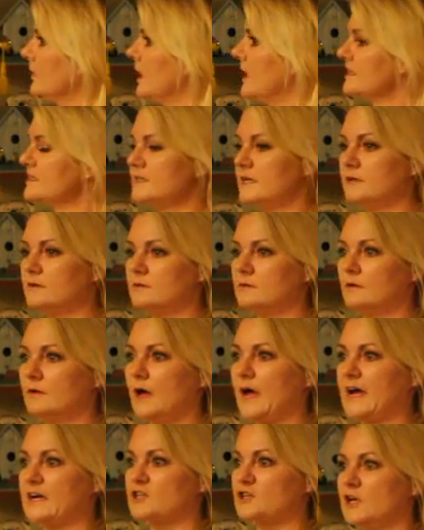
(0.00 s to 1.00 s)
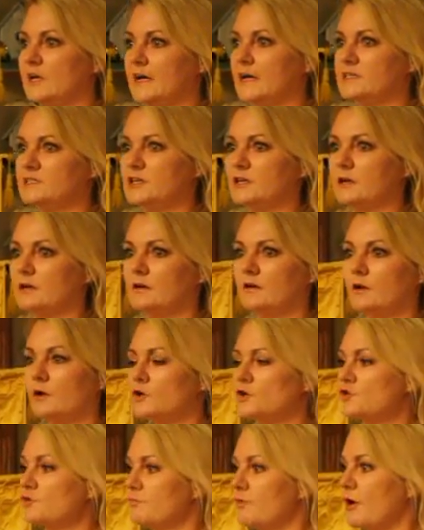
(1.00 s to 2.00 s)
I said, actually, I didn't look
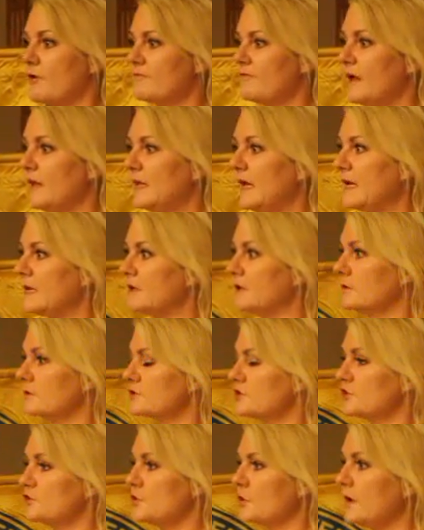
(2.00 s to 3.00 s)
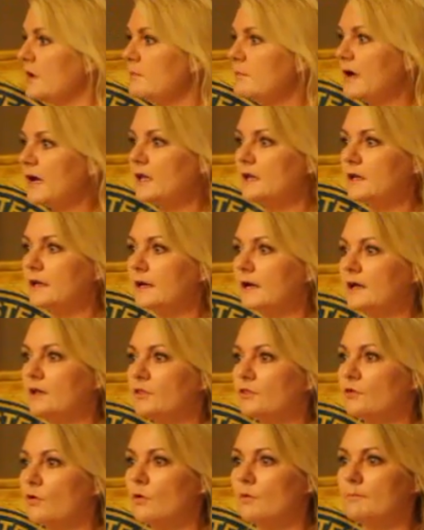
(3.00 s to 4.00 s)
at your profile. I looked at your email and I
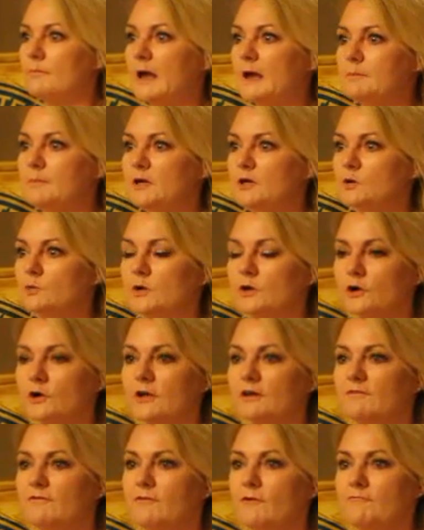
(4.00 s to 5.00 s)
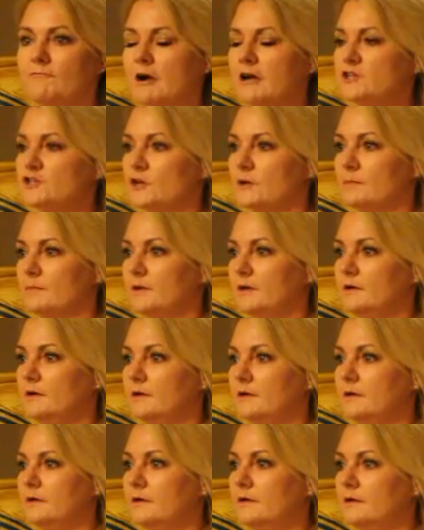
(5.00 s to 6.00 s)
thought maybe you were looking for friendship.
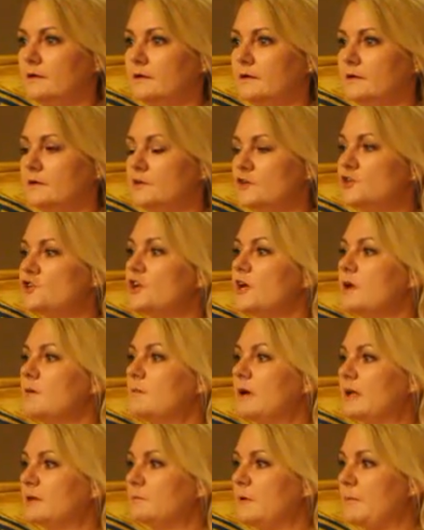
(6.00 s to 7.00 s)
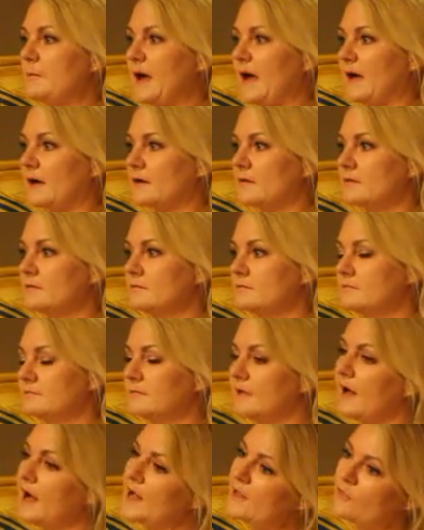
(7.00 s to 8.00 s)
She emailed me back,
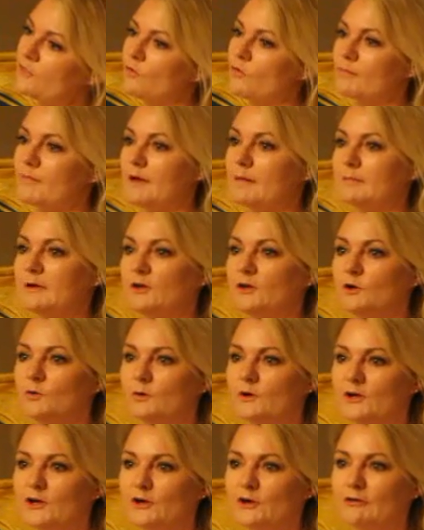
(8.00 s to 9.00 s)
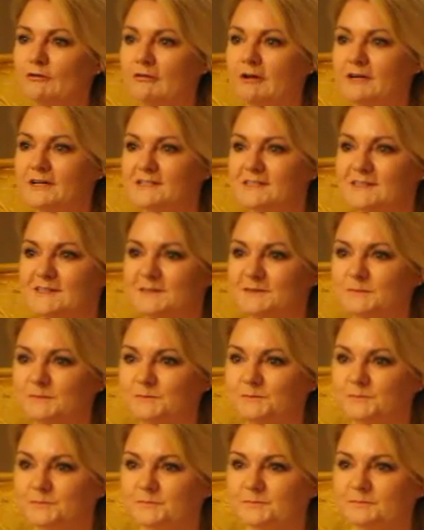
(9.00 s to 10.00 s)
I thought maybe you were curious.
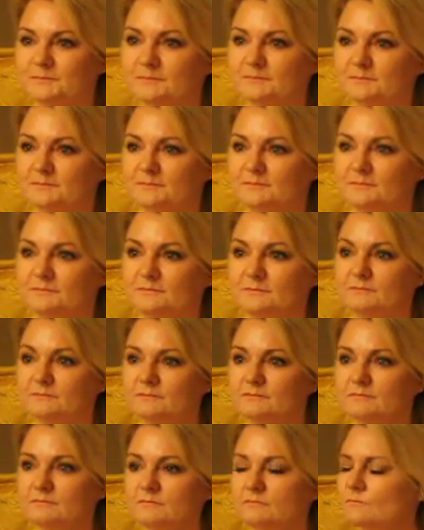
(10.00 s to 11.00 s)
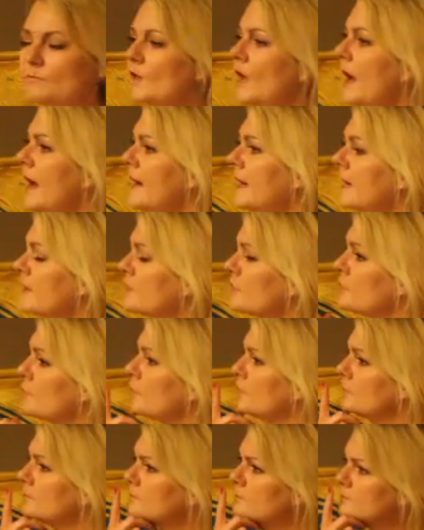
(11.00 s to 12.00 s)
And I
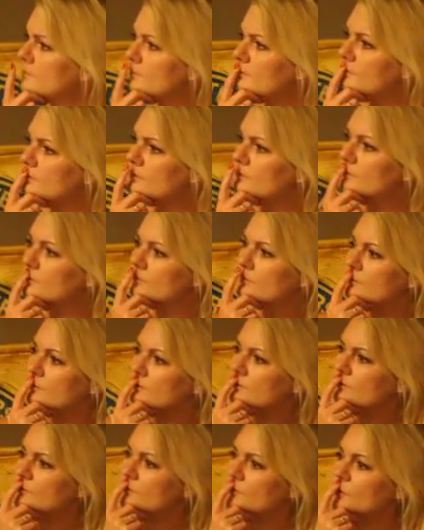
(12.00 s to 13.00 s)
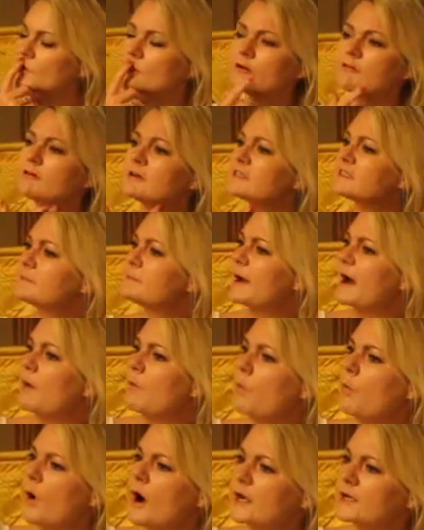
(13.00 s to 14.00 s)
thought, curious about
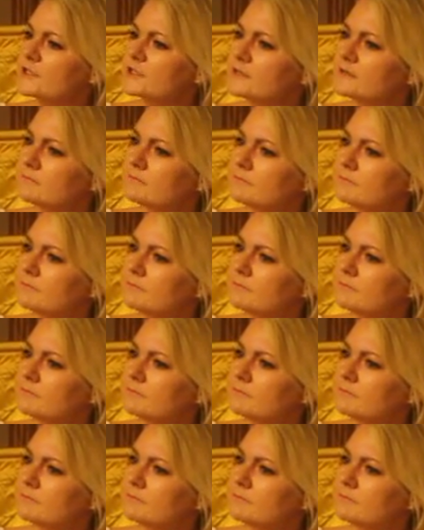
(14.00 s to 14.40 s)
what?